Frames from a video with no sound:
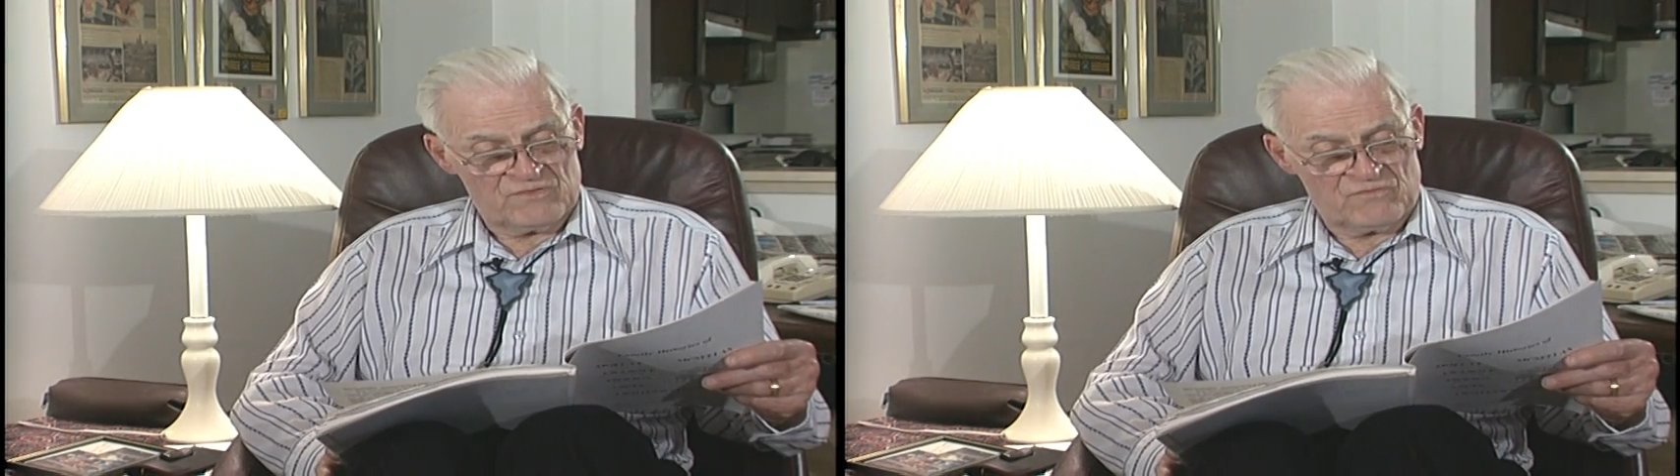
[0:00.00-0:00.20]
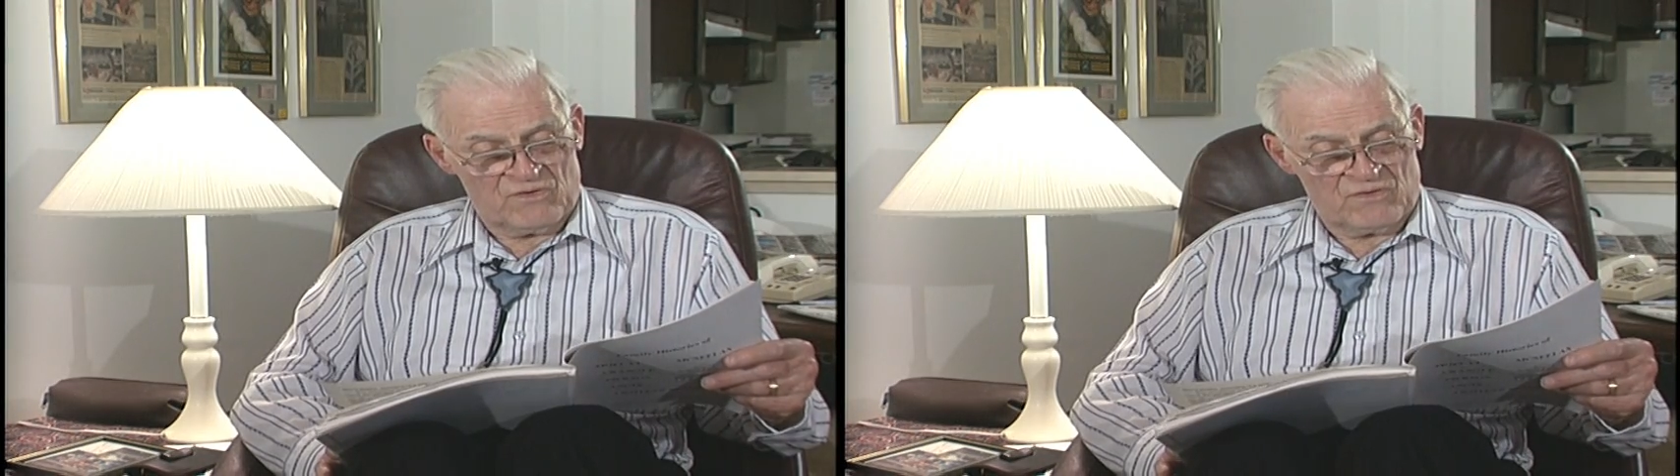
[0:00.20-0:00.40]

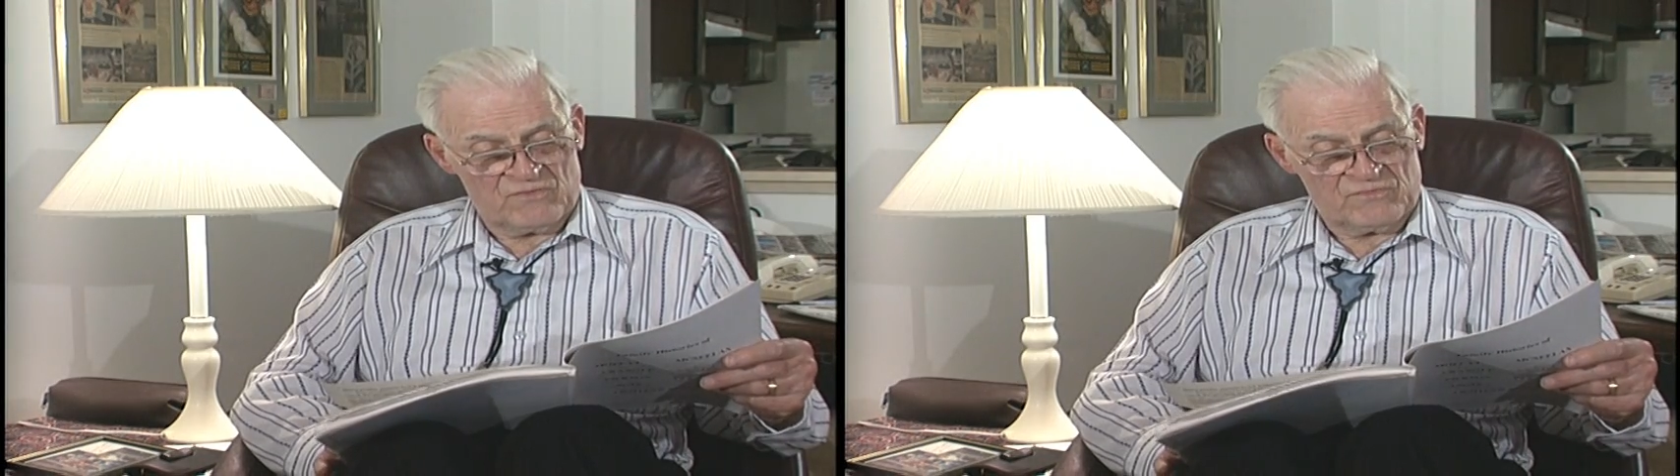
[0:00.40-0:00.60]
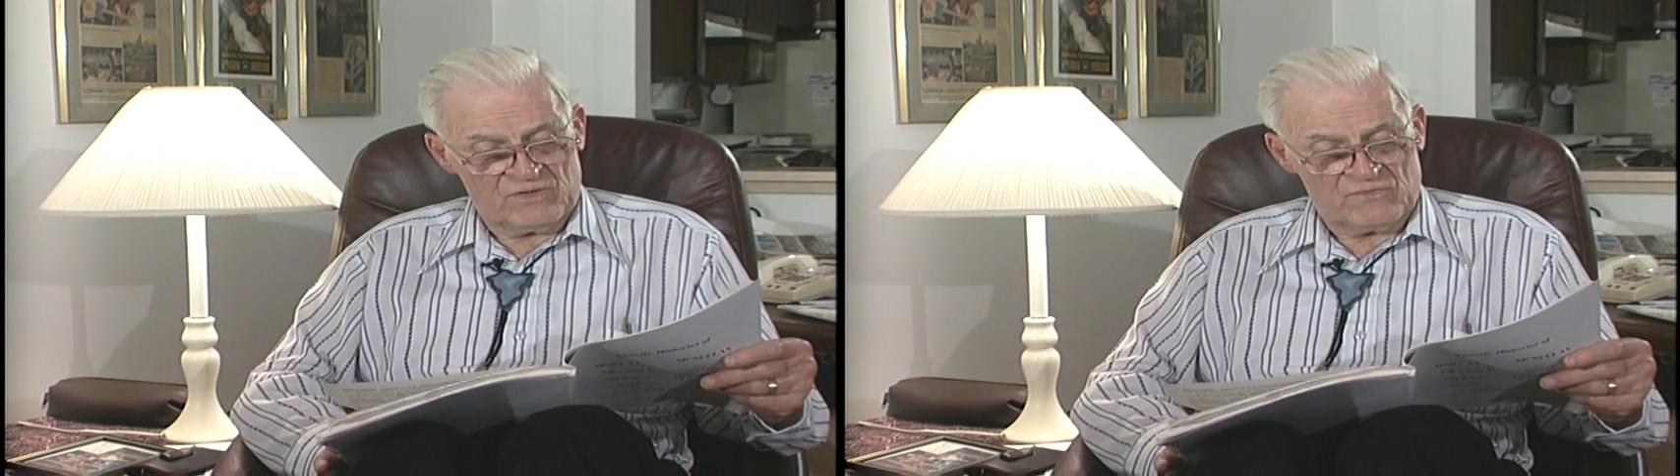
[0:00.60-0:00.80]

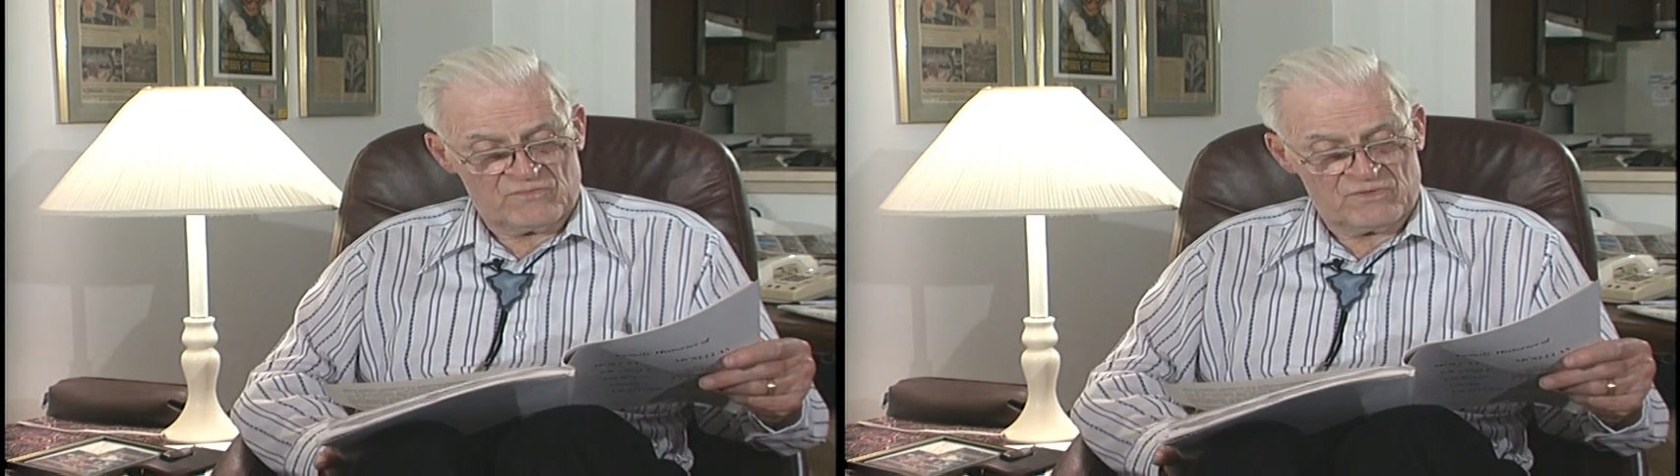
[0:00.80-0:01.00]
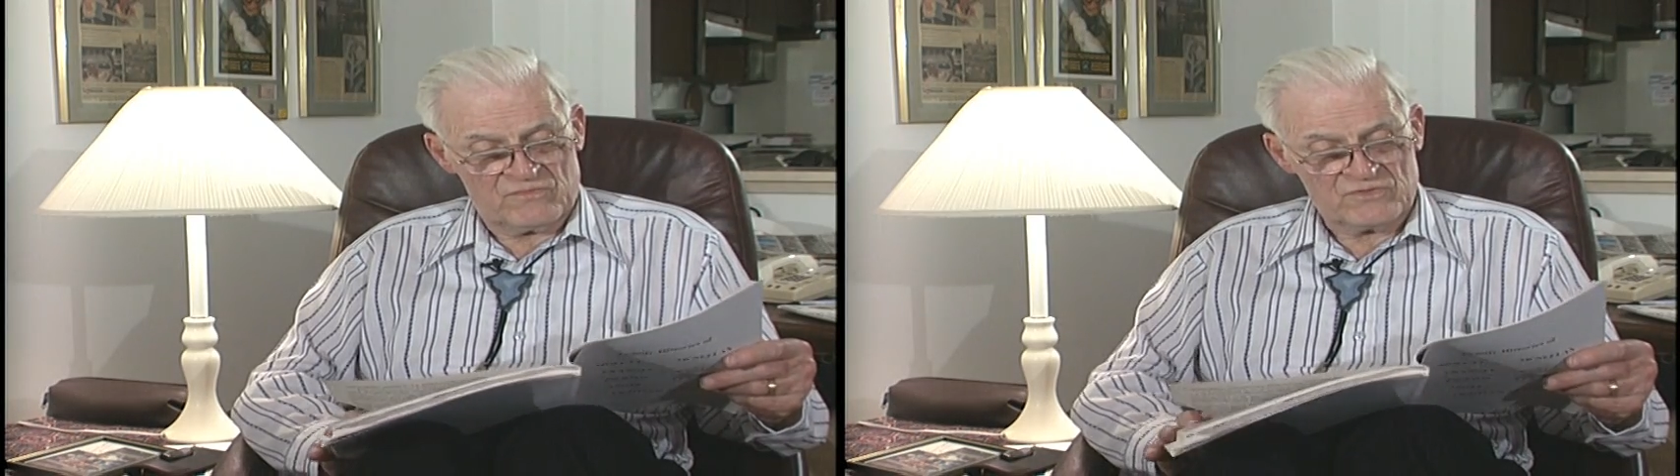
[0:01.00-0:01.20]
involved as
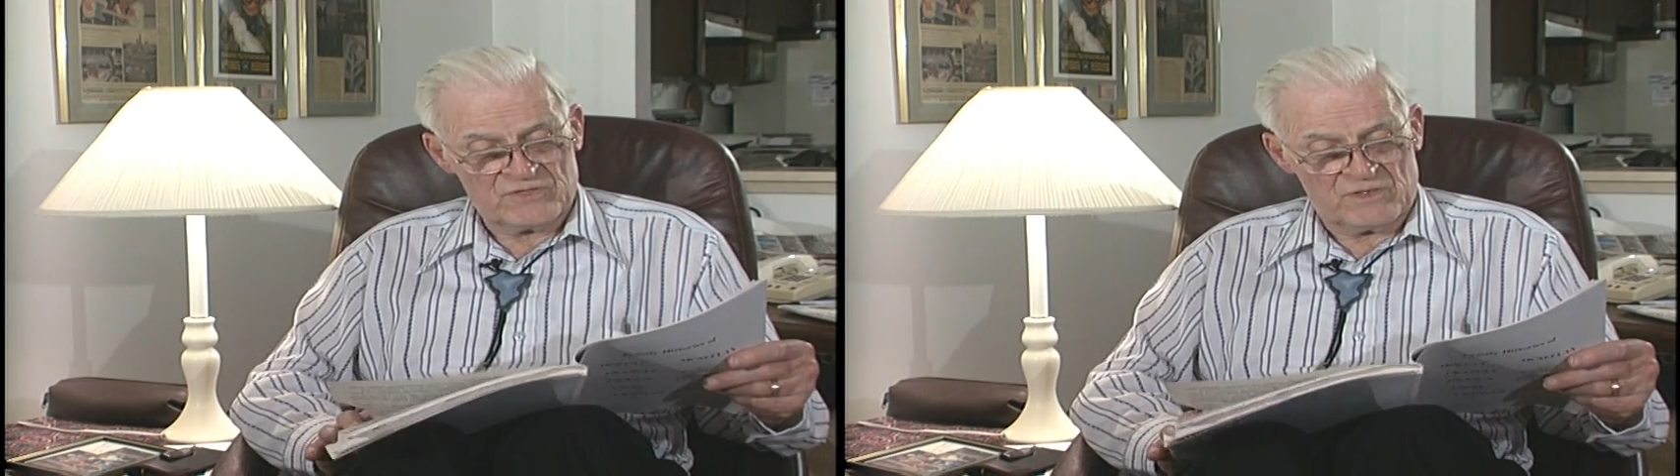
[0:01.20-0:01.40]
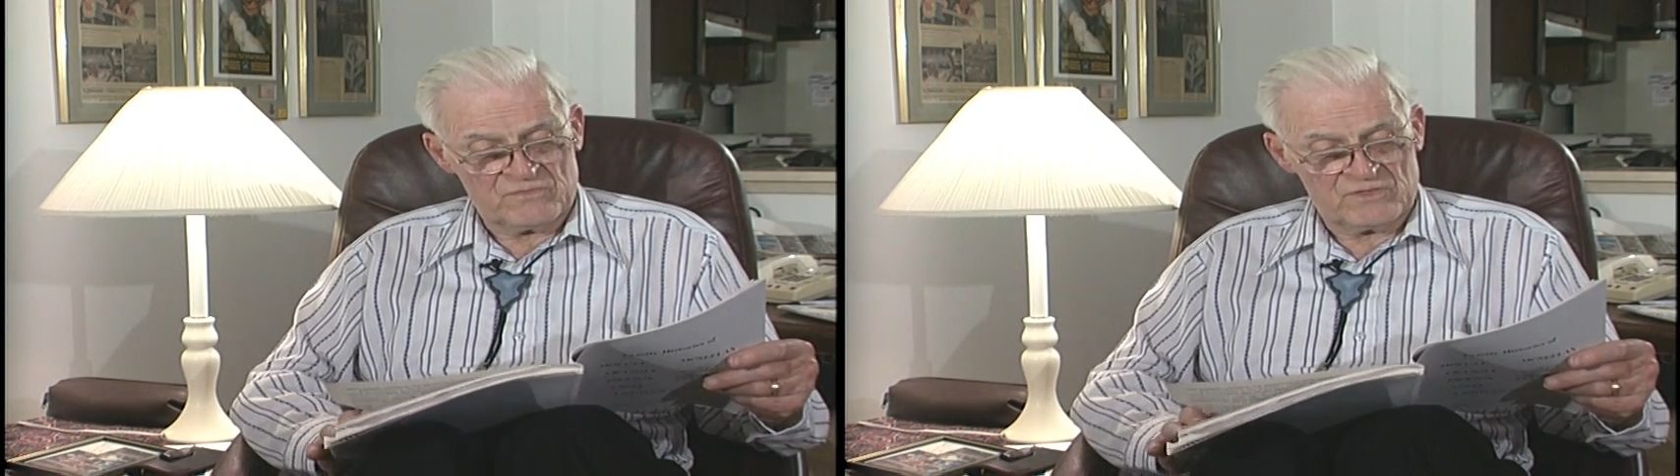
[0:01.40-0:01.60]
Reverend
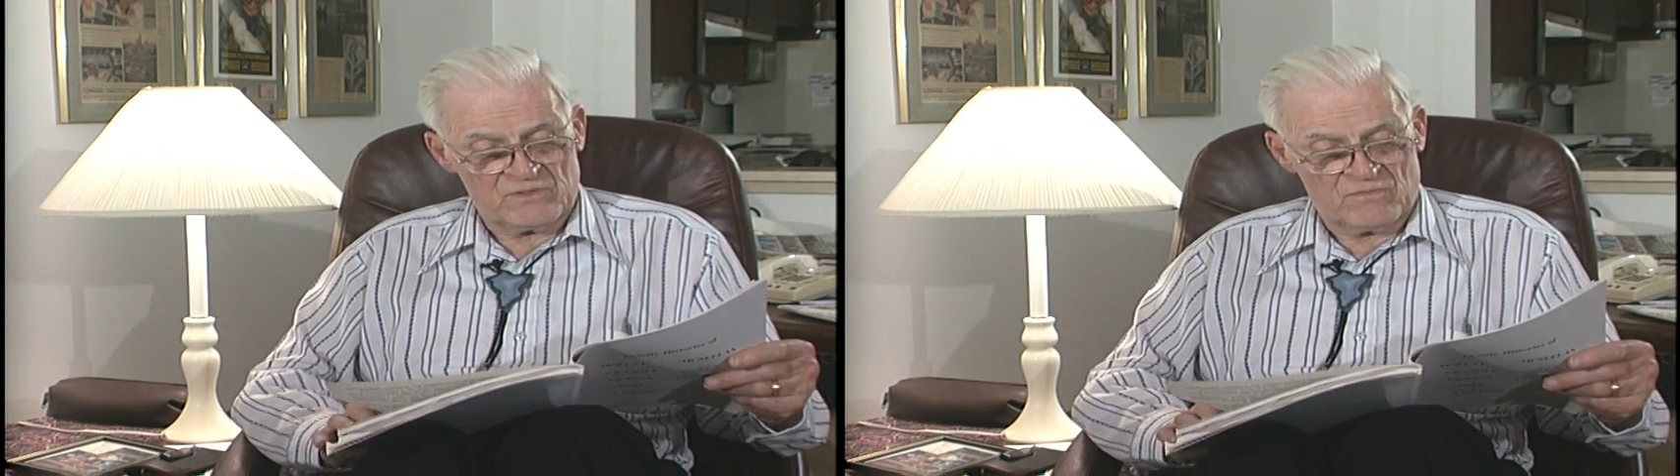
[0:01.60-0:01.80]
James D.